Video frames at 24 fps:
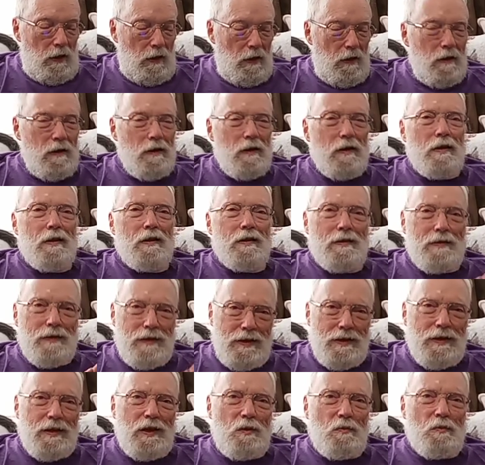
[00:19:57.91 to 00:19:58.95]
And
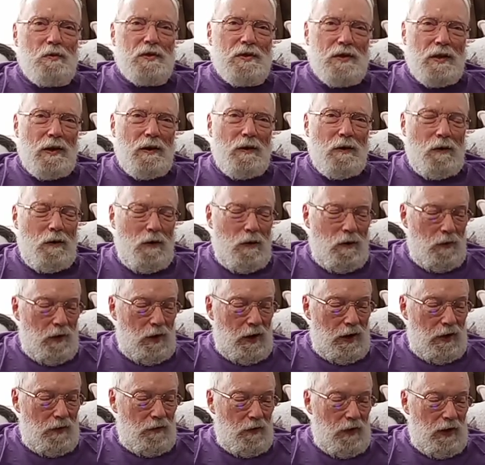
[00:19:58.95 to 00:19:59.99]
he was there all
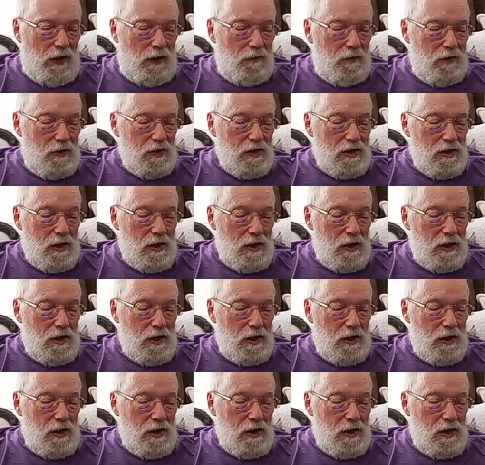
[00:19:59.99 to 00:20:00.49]
right. David